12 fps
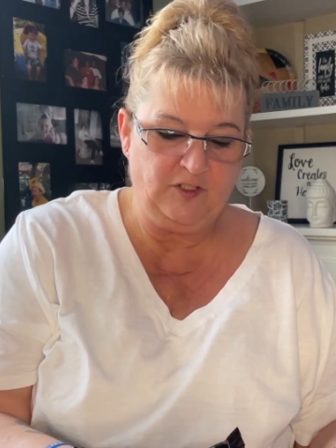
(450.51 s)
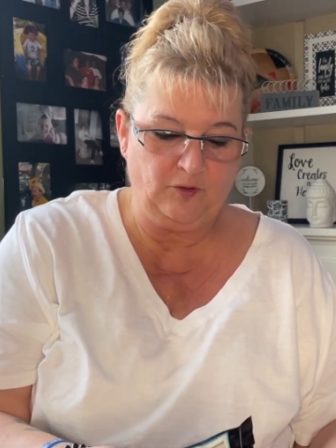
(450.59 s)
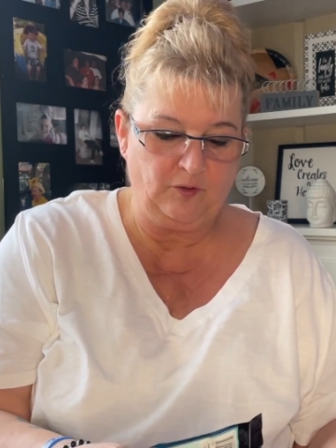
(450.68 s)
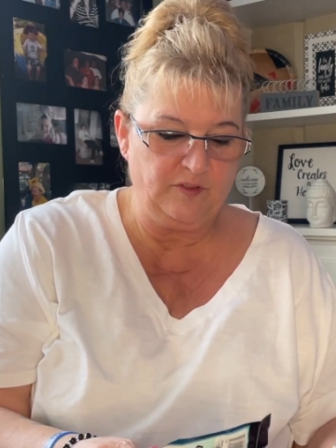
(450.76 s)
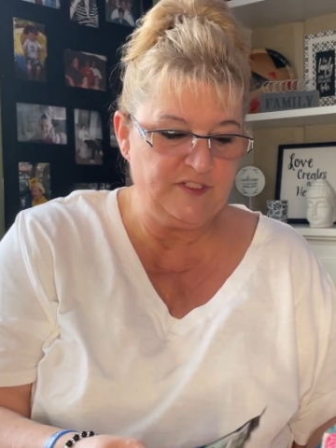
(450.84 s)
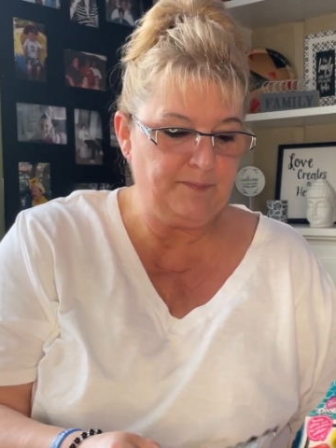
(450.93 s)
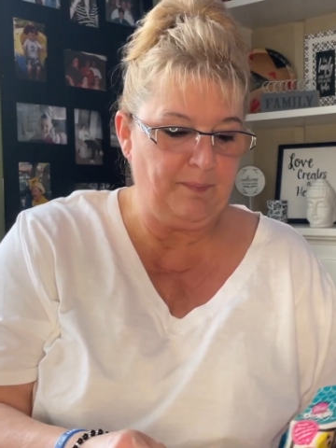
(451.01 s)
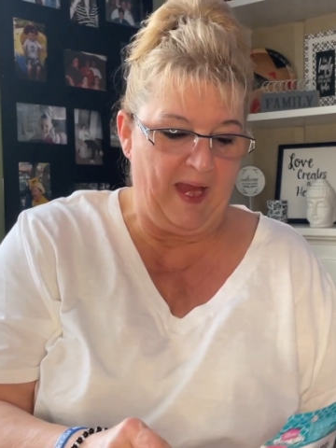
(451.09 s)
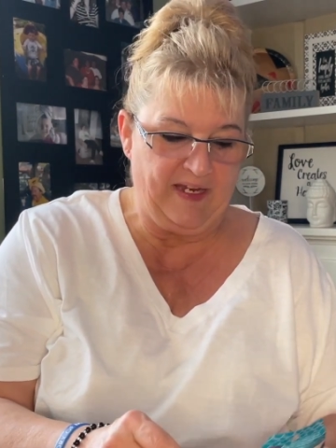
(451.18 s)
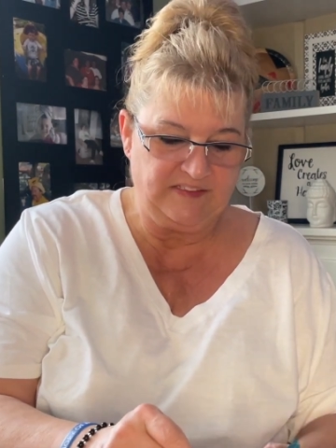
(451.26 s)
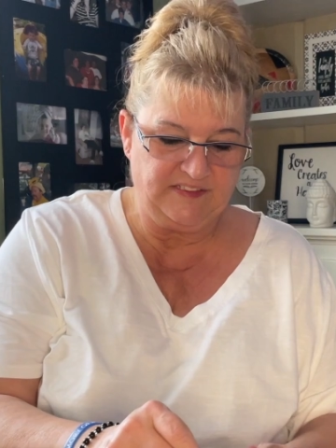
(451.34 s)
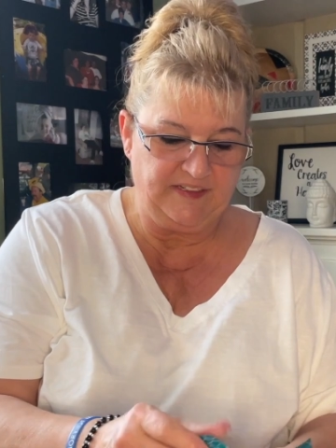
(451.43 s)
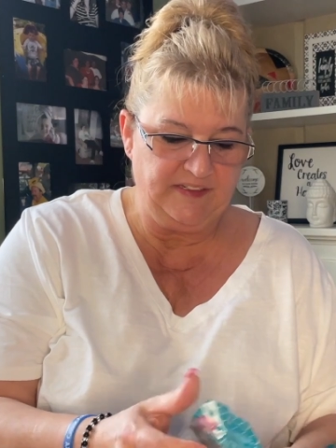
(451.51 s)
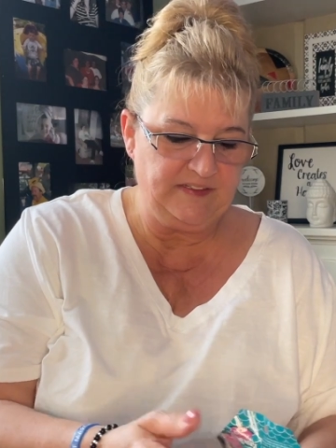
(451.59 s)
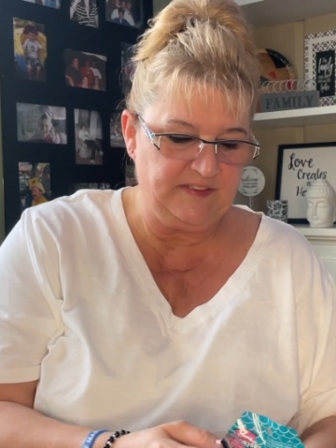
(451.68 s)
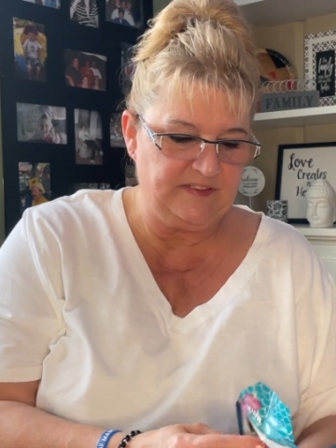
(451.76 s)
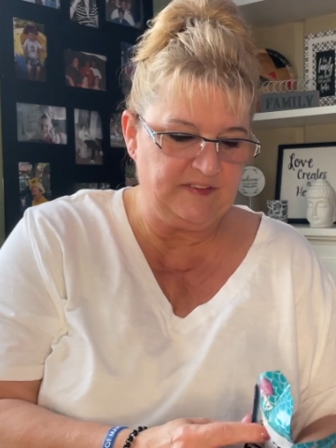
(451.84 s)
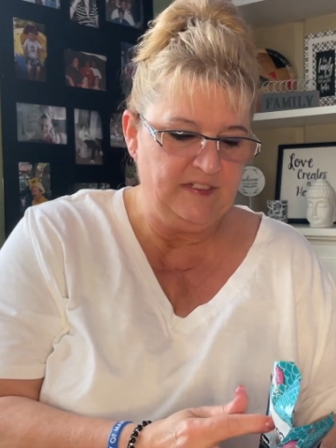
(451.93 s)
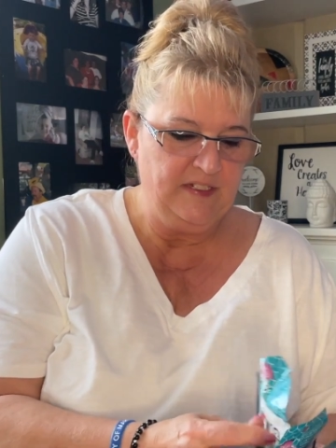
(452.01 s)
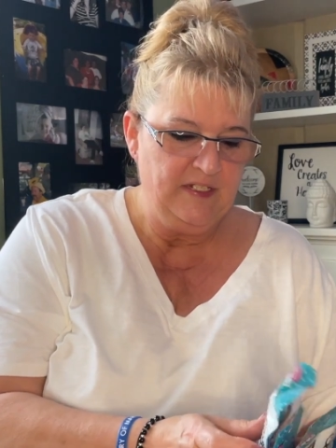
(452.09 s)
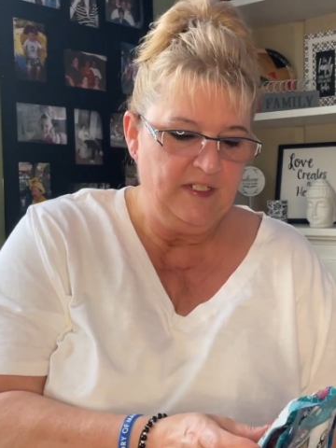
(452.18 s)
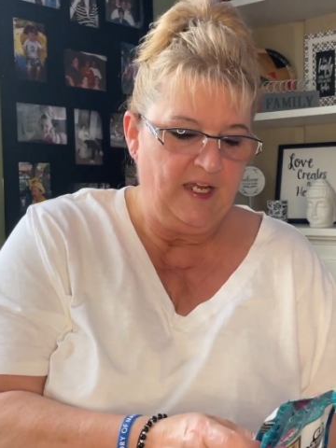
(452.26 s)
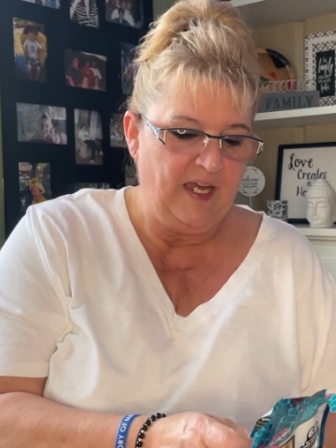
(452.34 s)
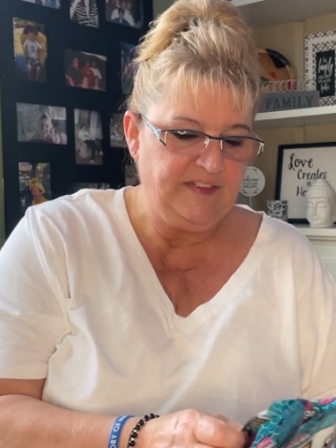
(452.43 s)
girls' baskets.
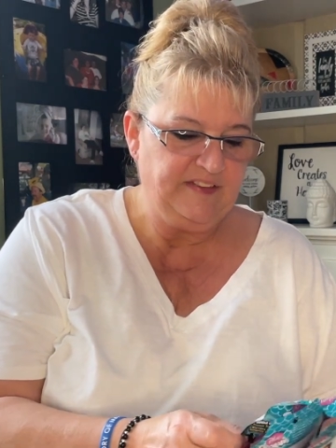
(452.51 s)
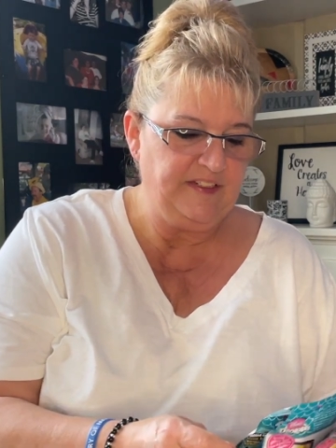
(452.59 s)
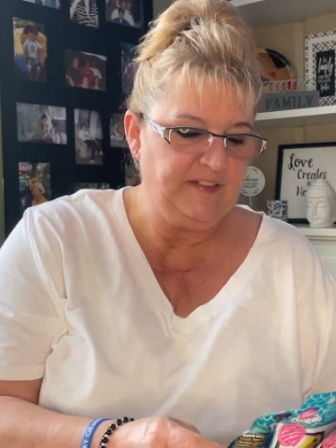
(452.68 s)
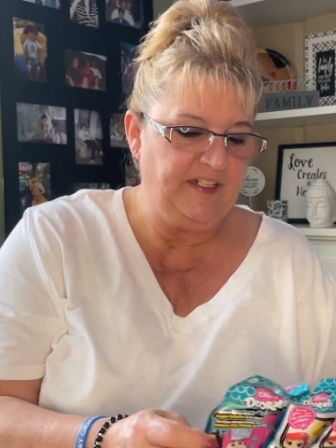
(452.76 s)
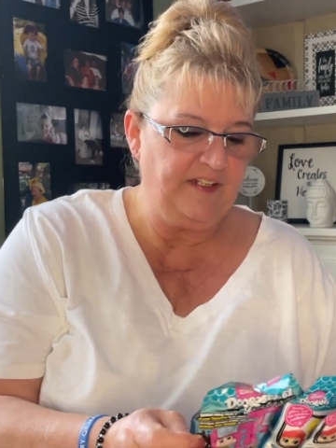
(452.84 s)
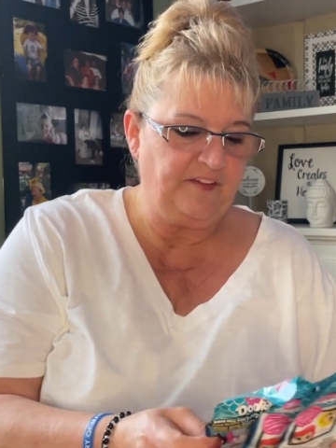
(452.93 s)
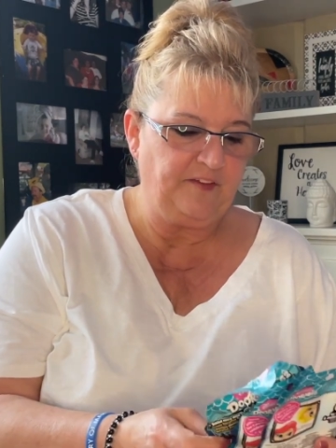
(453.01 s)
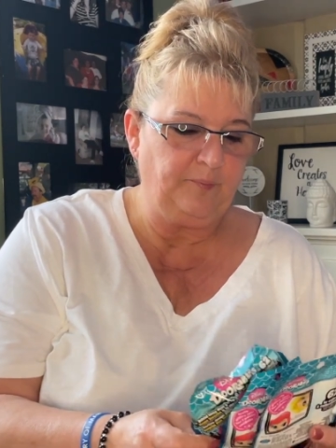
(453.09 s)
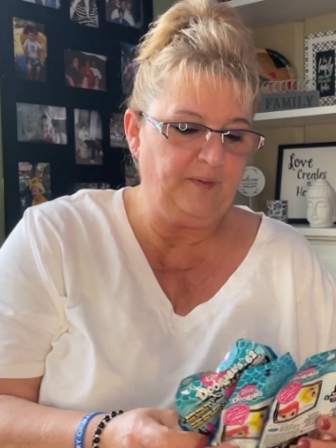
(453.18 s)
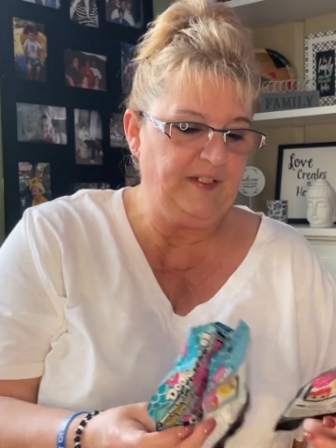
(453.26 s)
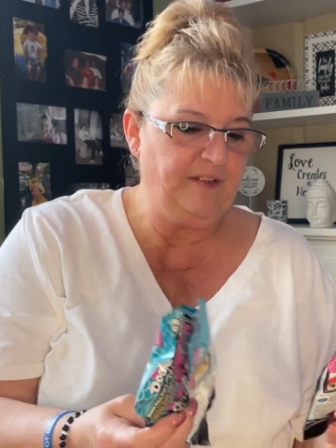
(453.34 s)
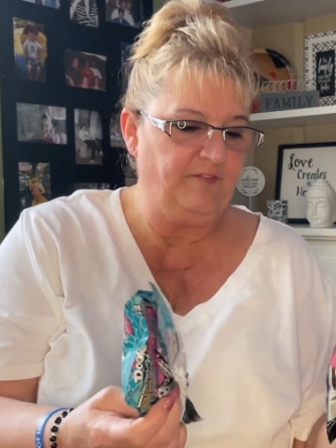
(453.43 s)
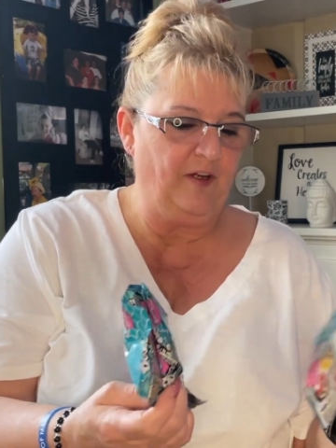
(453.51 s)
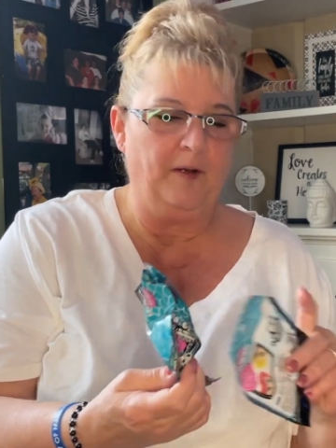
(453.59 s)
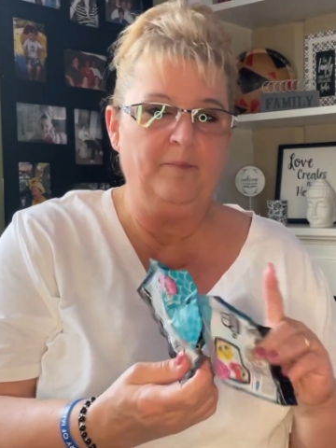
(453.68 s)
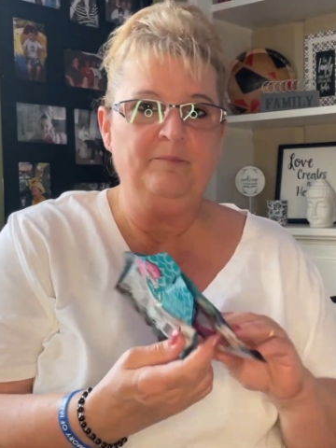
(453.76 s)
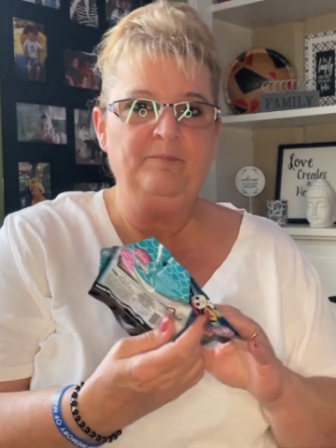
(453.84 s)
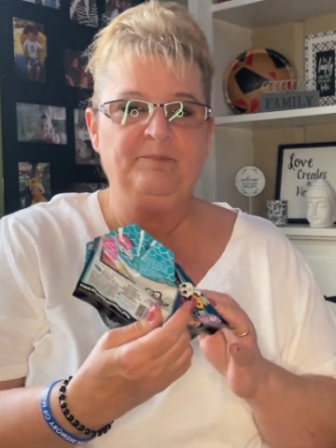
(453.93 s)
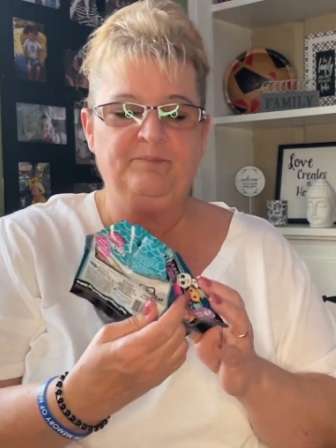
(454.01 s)
I did get 3 of them.